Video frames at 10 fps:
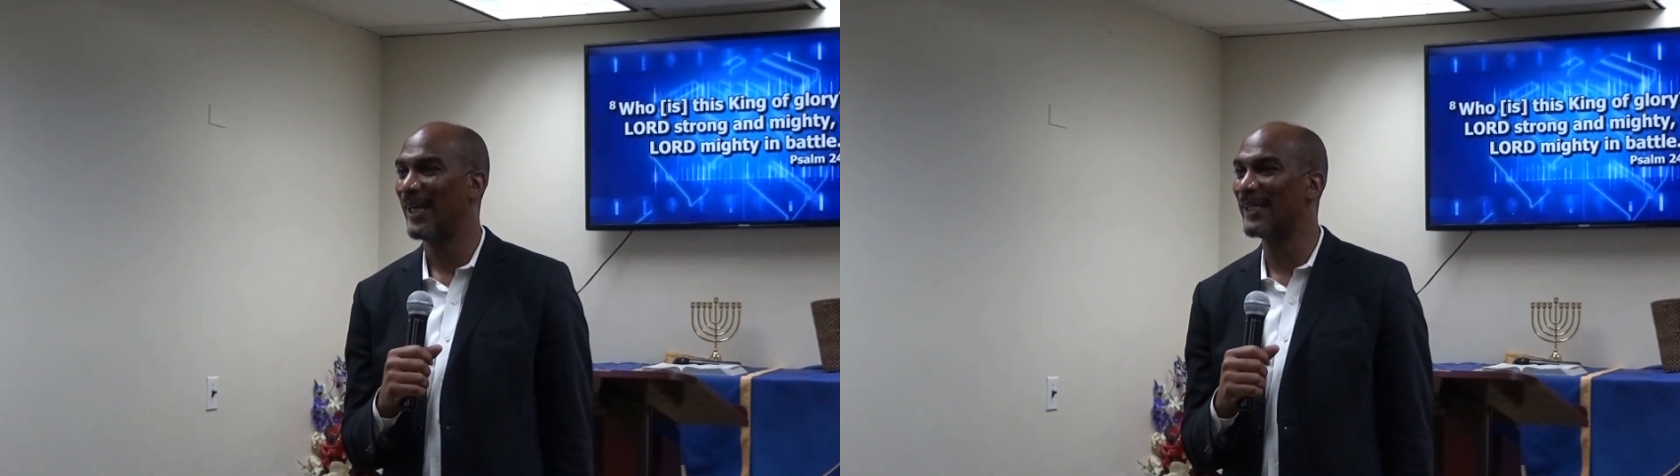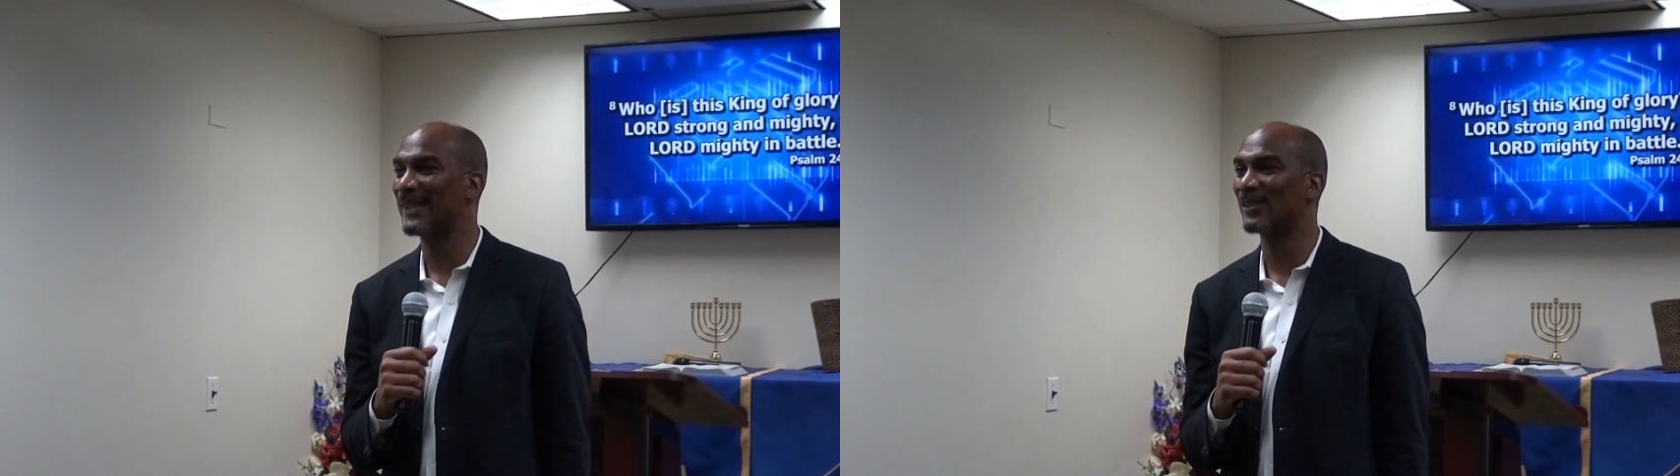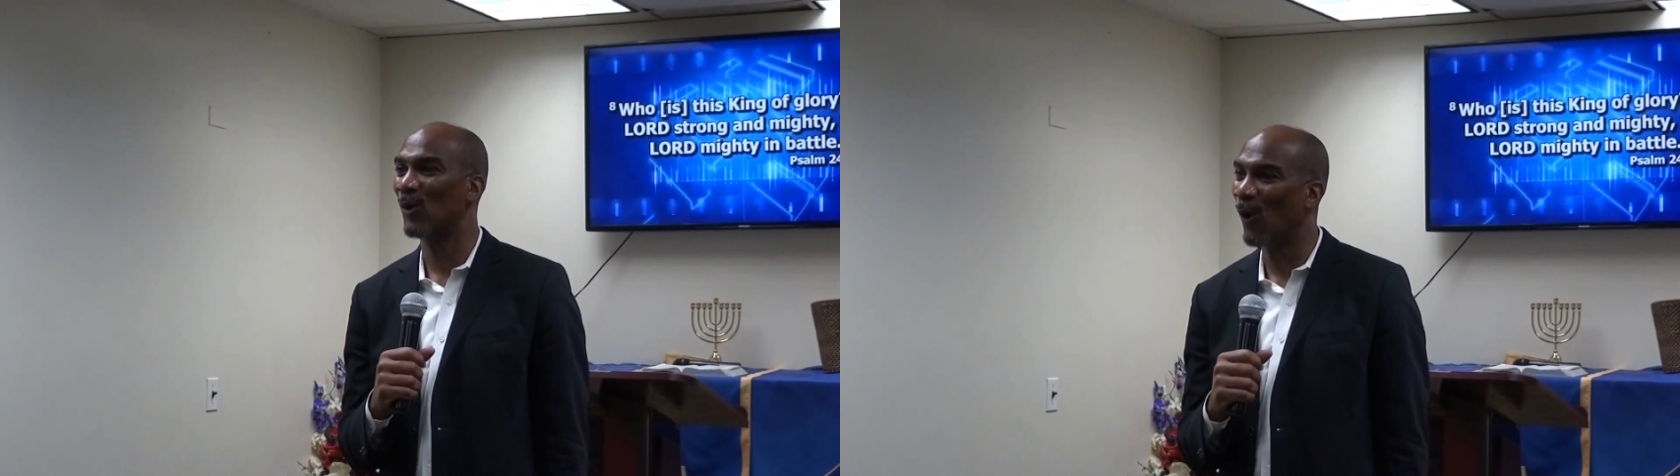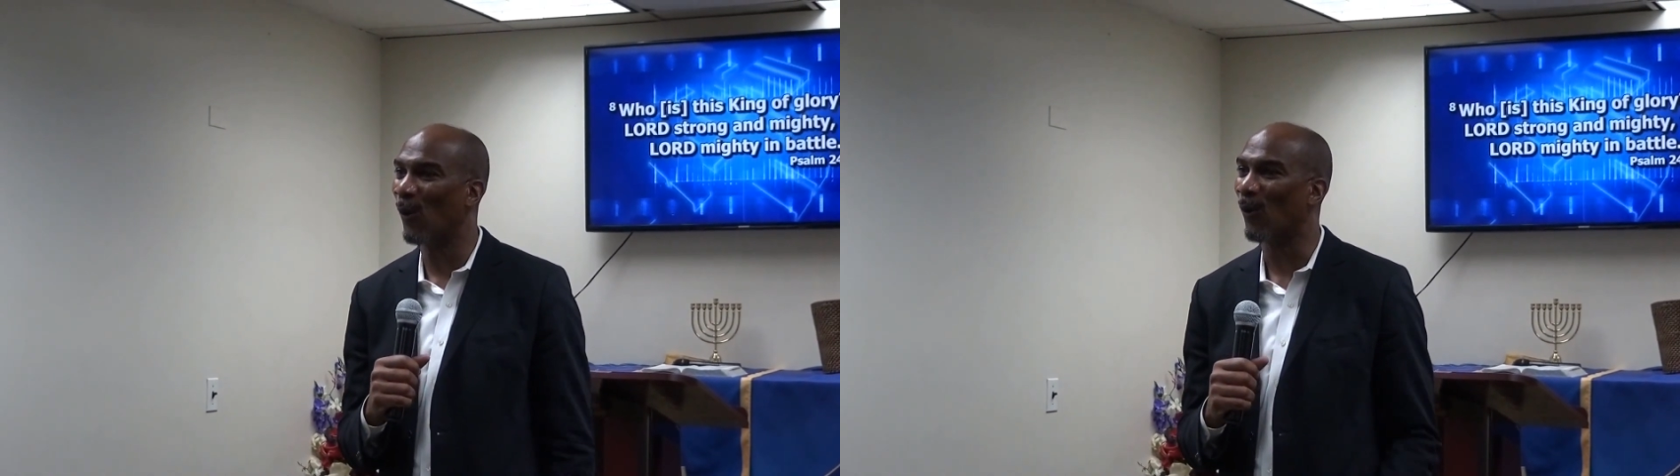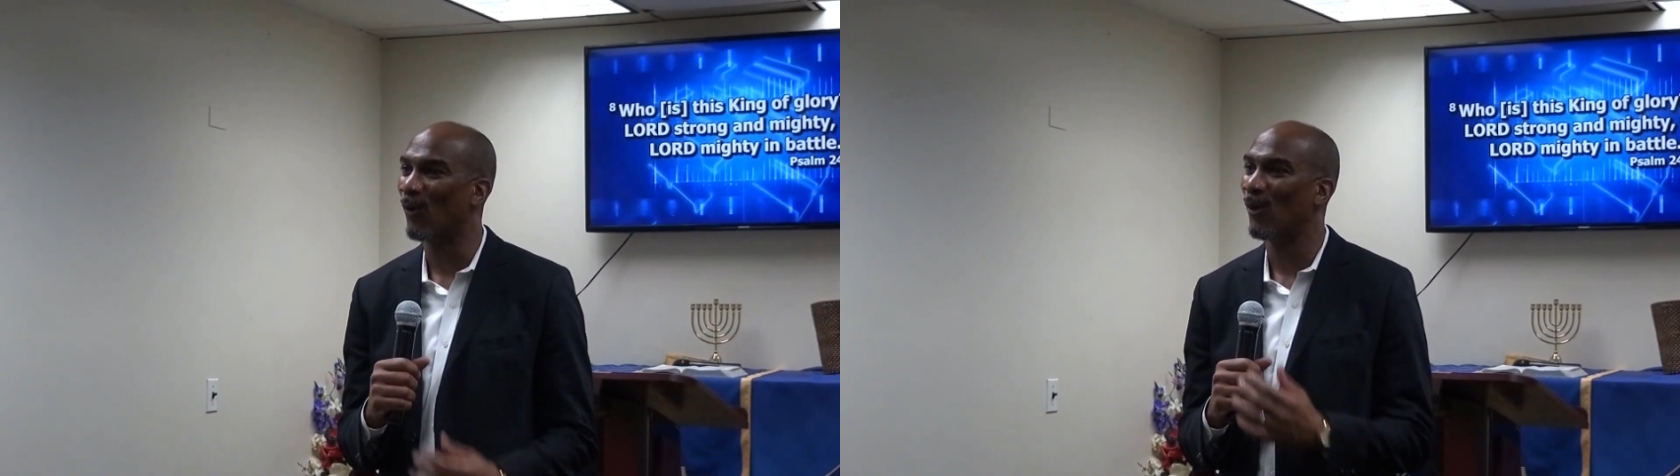he says,
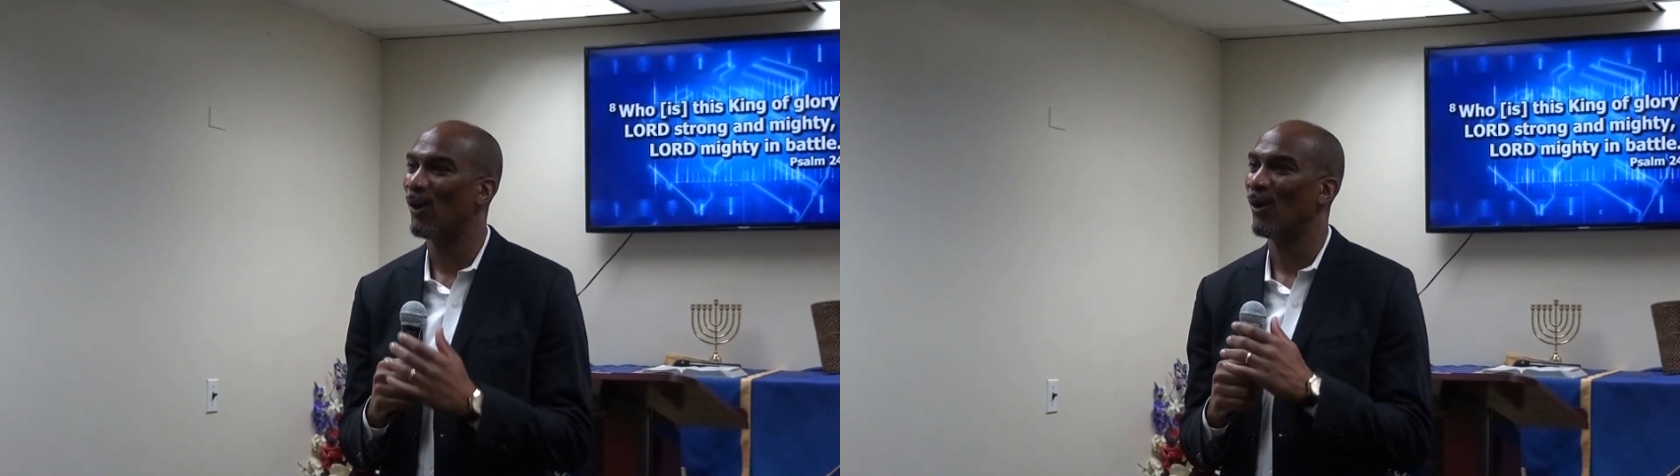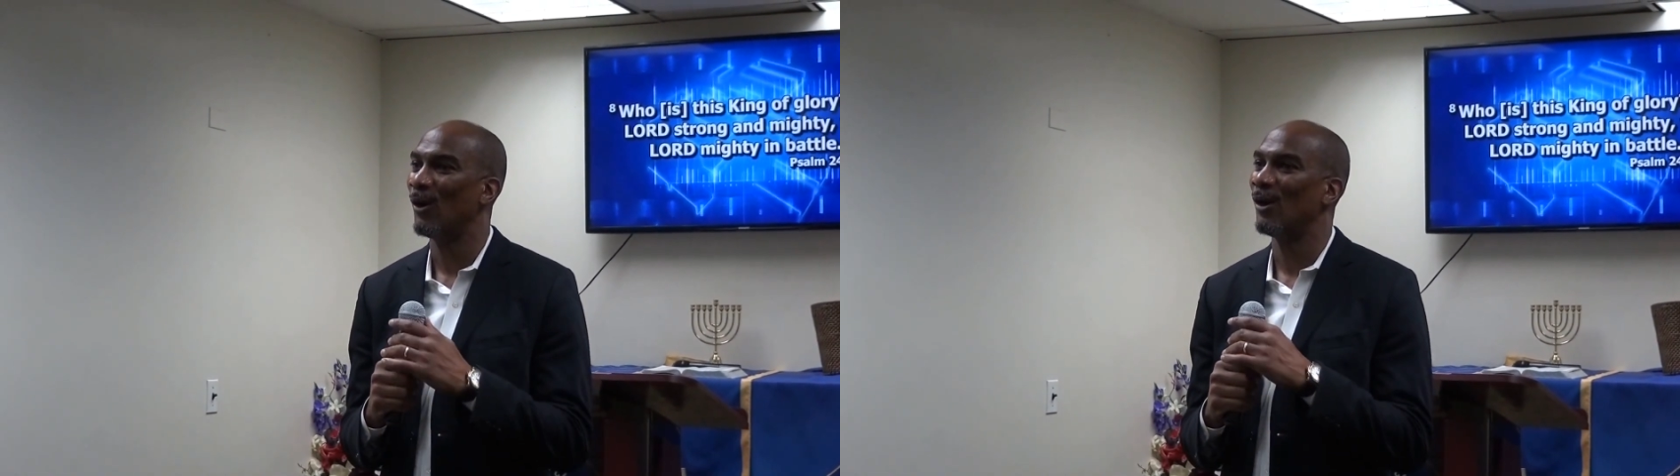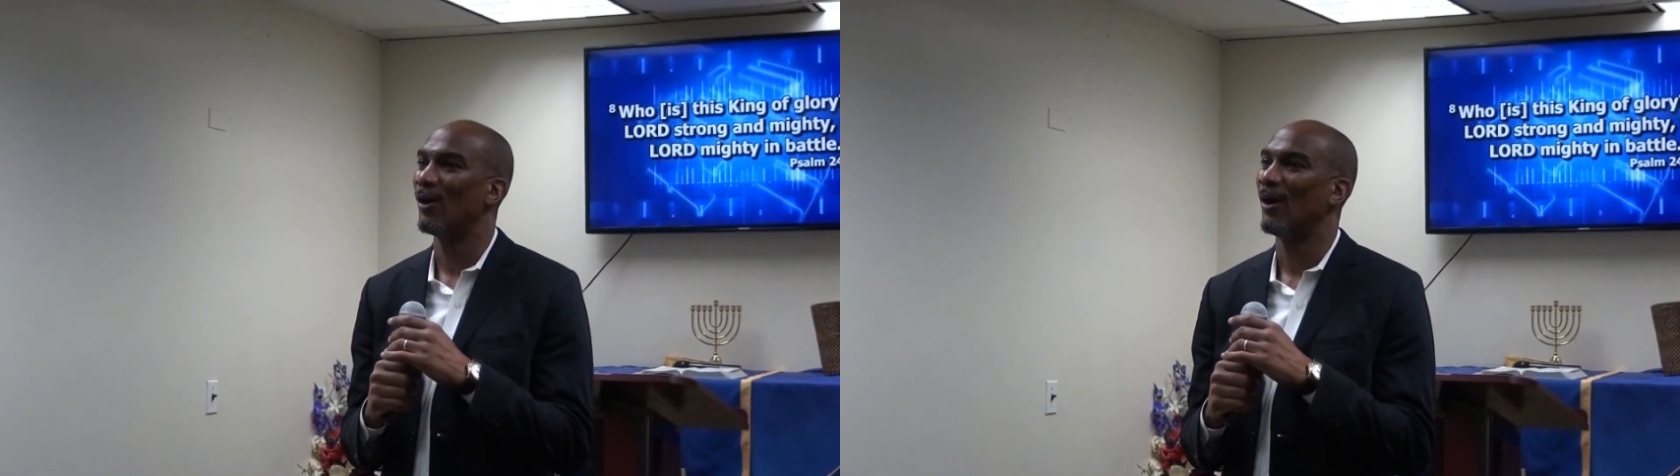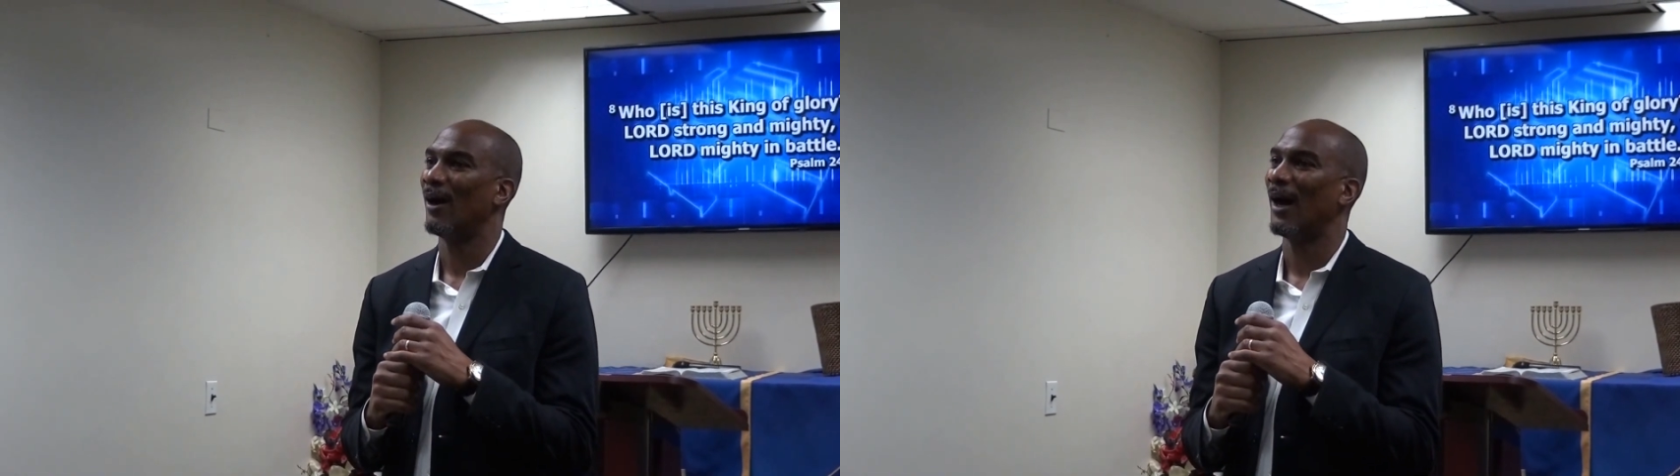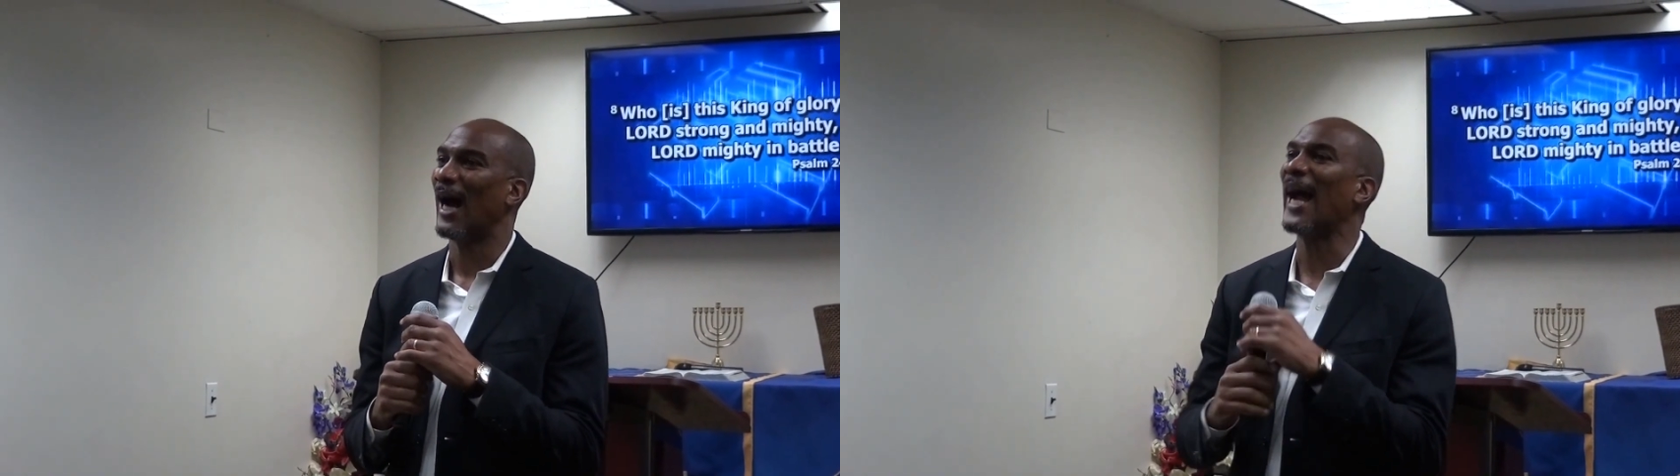Oh,
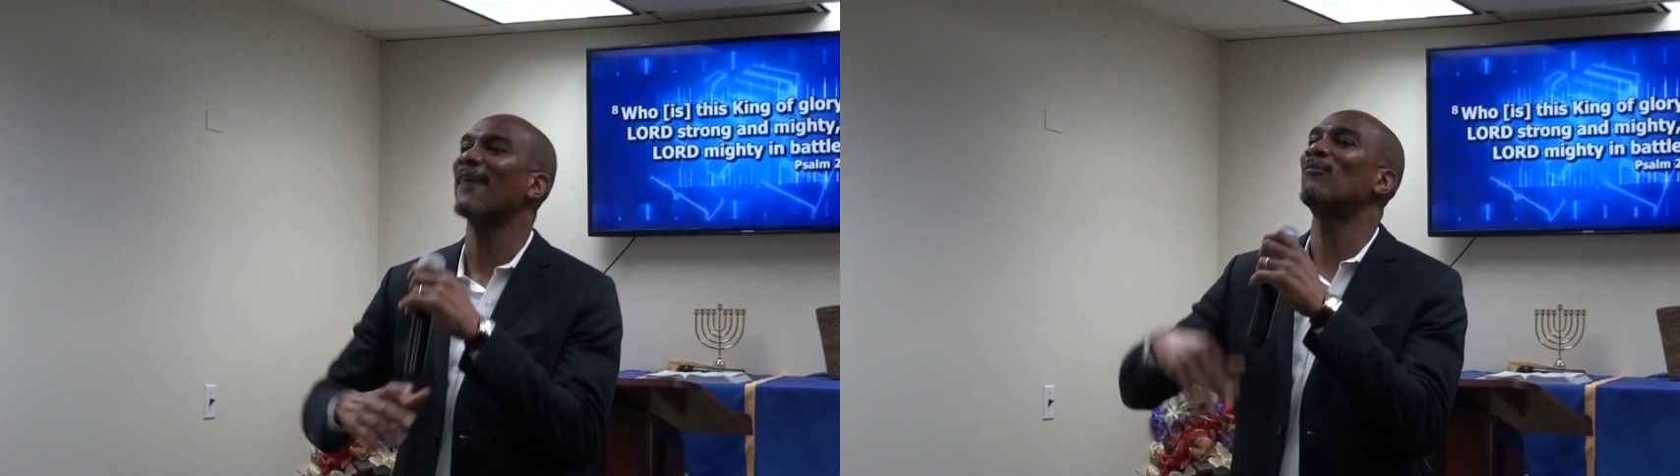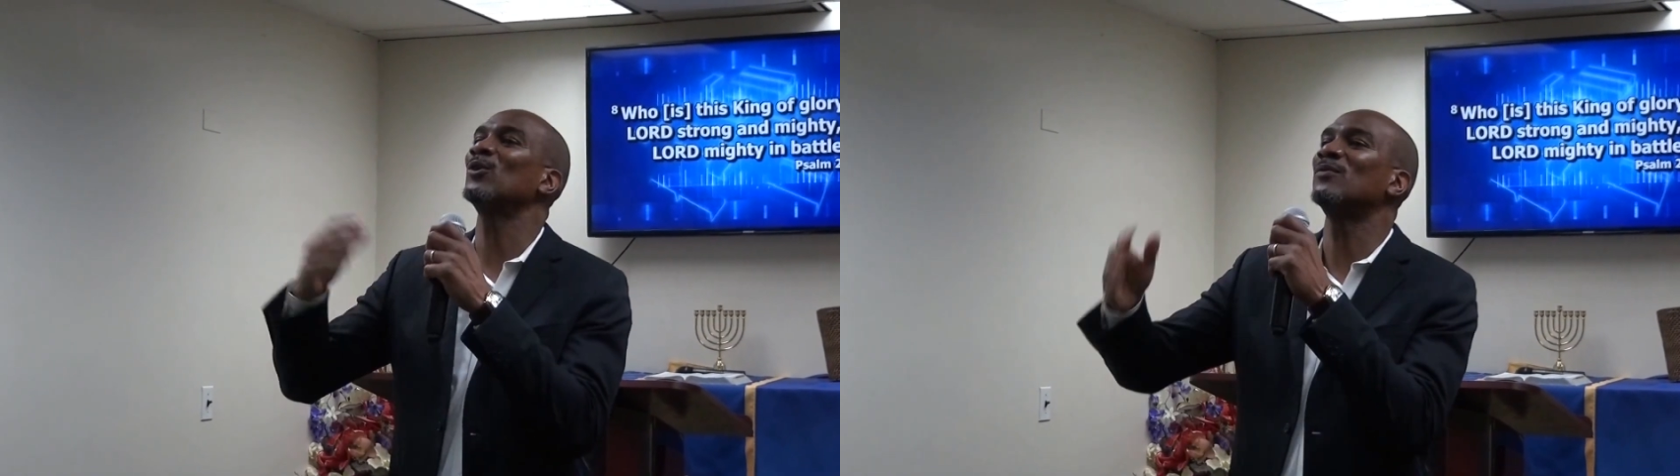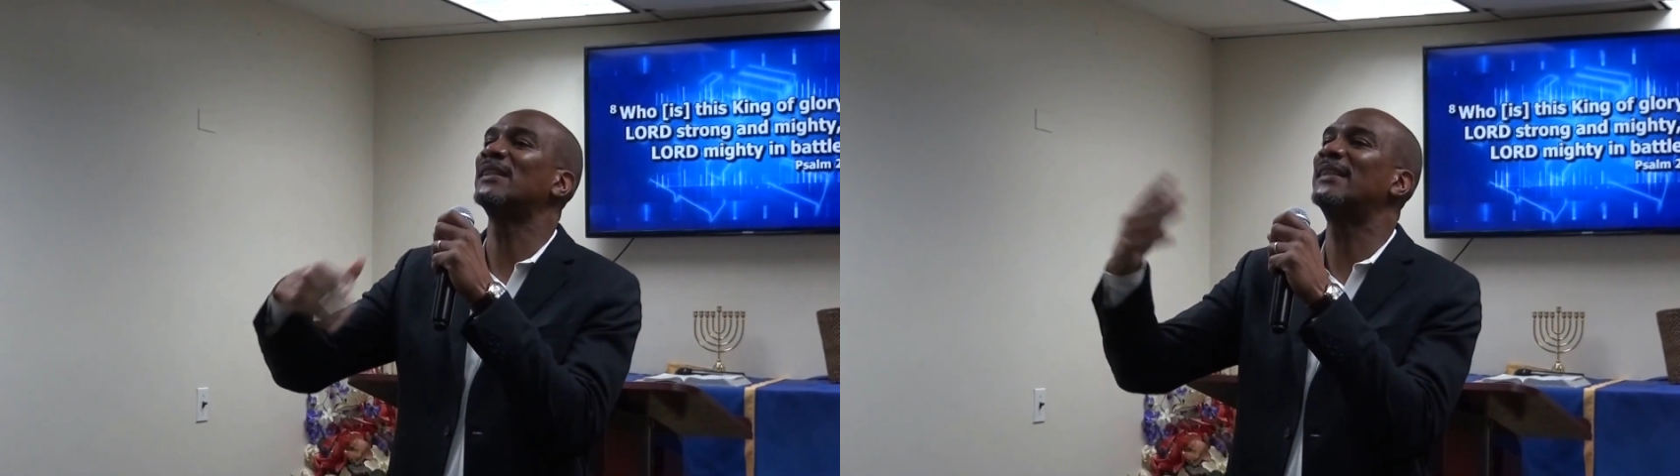I have one of the